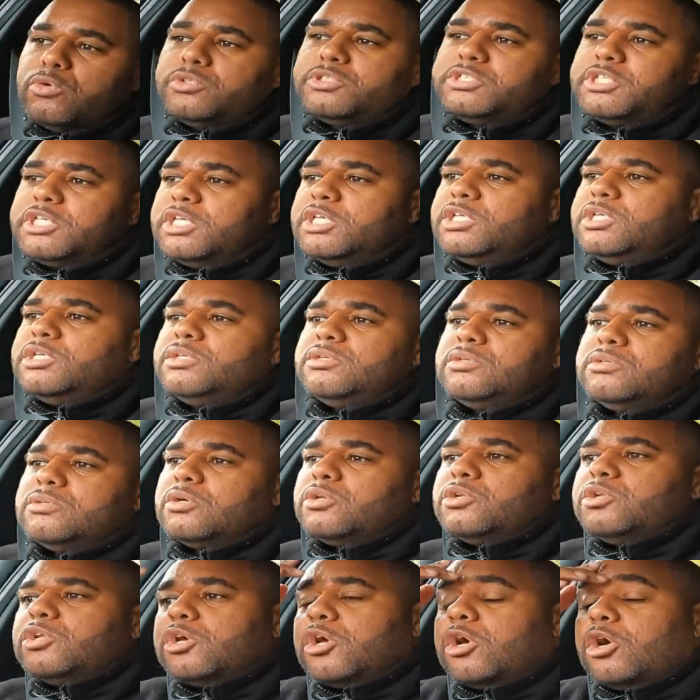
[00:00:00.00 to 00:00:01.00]
routine
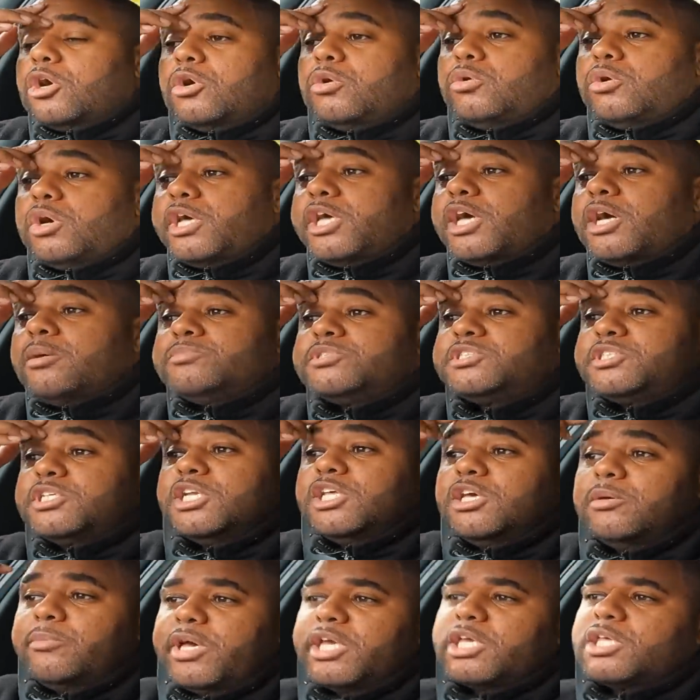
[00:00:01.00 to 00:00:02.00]
on the go. I am
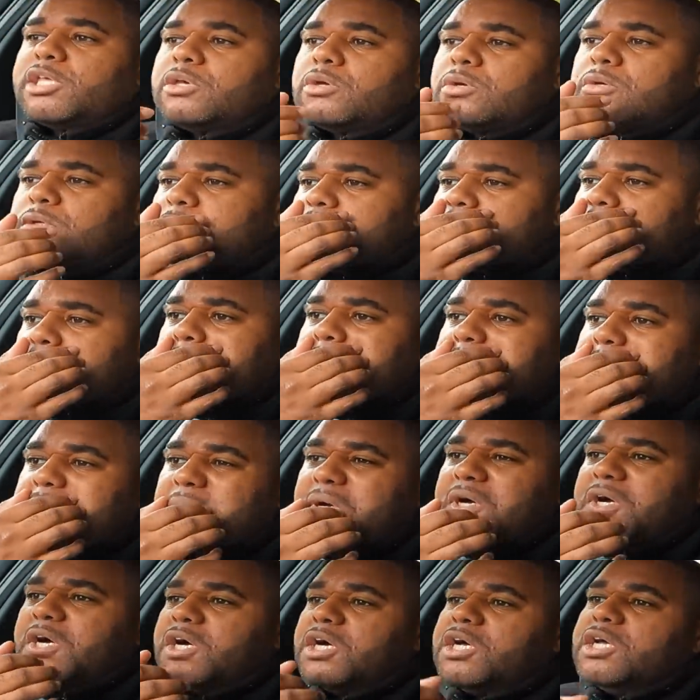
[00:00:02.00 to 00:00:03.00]
still here making
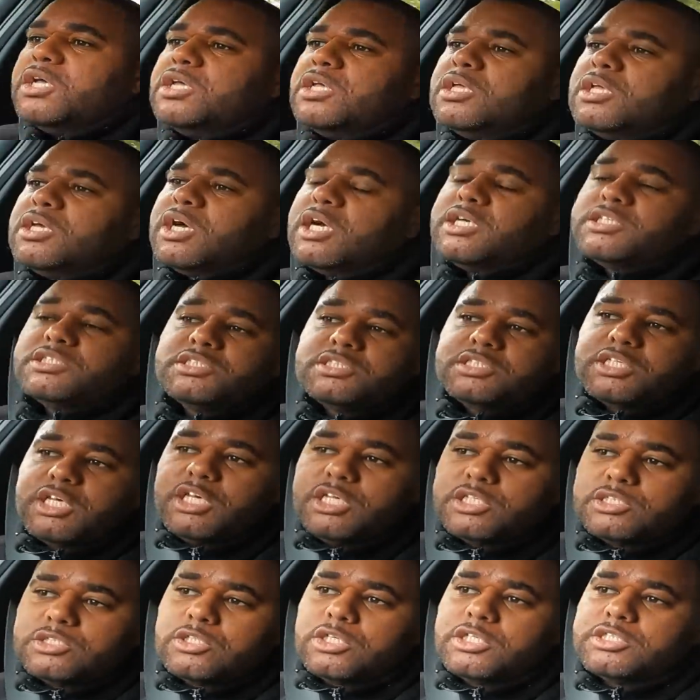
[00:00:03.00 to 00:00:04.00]
content, but
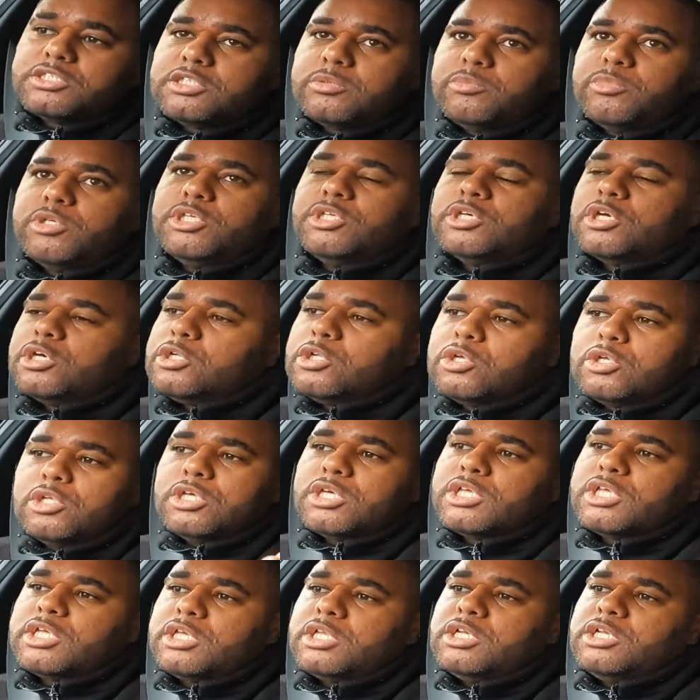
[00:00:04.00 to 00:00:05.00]
as I say, it's nice to meet you. I
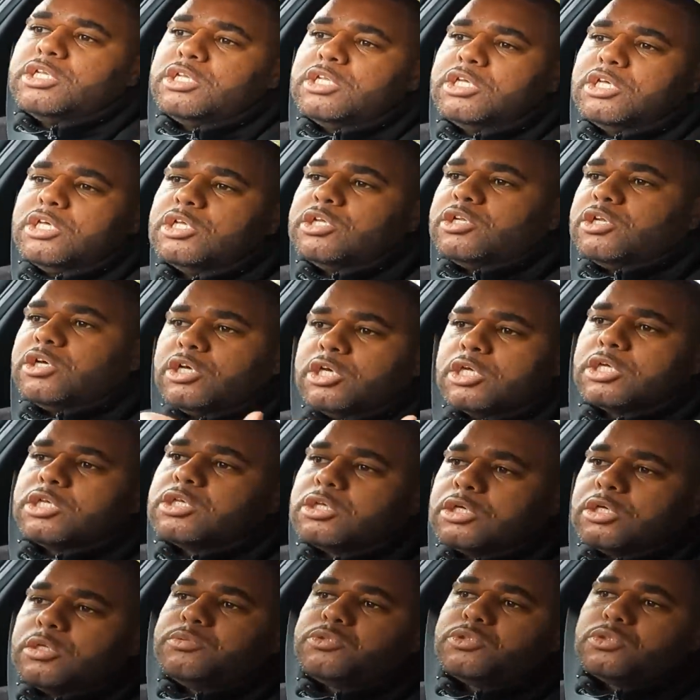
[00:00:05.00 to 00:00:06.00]
know you're killing it,
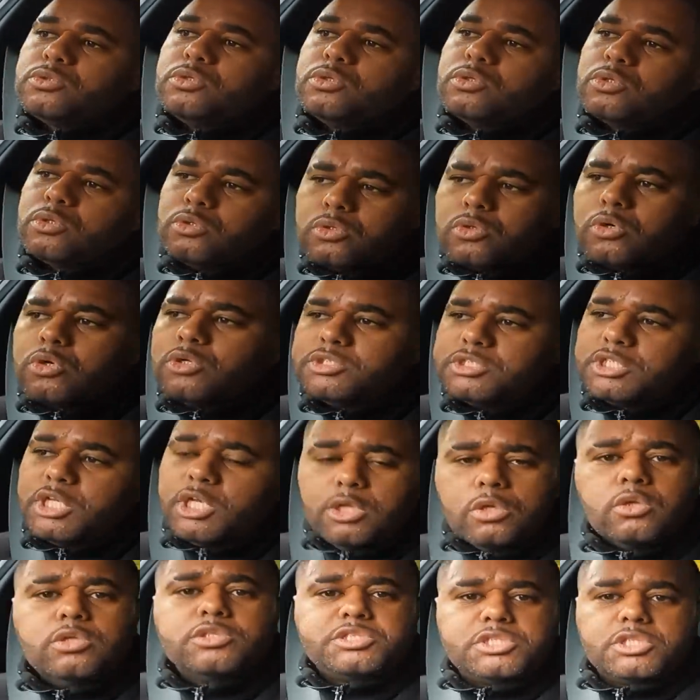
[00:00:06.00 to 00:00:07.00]
like, shooting good
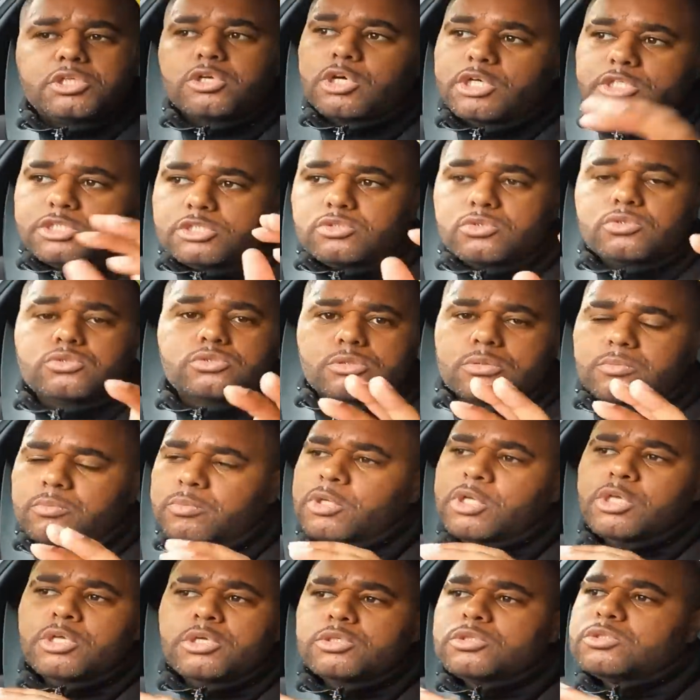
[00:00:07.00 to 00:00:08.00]
content. And honestly, guys, shoot
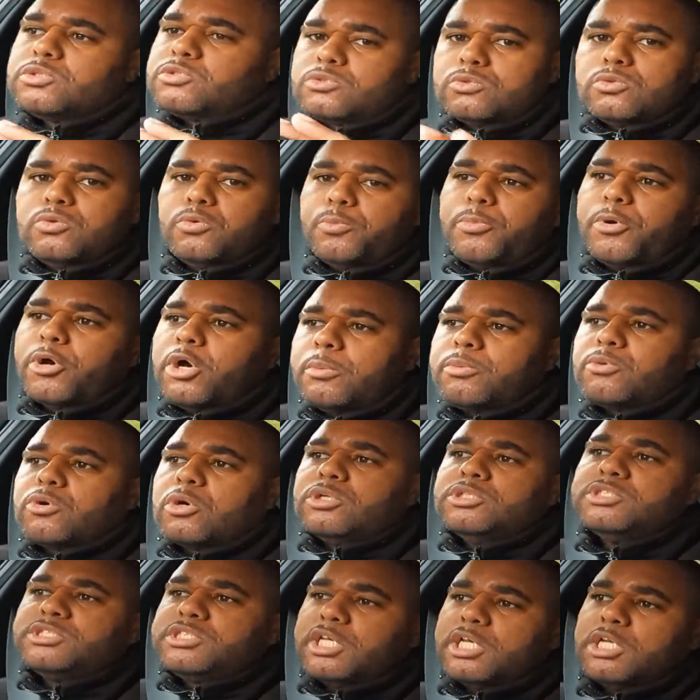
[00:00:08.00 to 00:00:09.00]
some
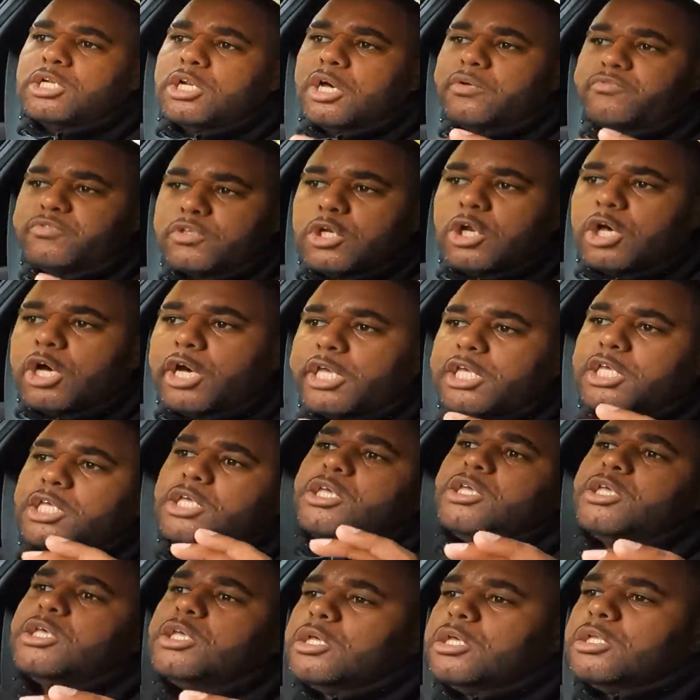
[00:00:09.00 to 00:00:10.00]
superb content. Like, if you
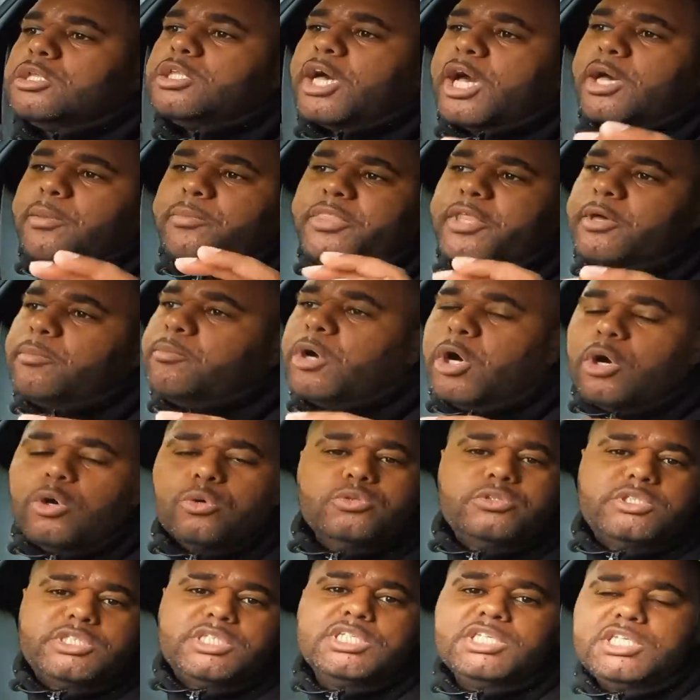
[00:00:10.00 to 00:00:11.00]
like that, them
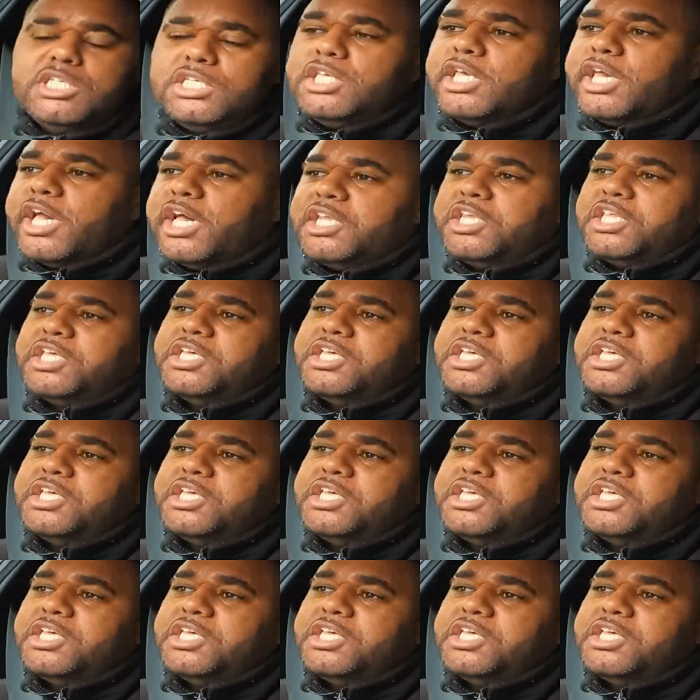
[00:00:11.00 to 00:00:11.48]
OCD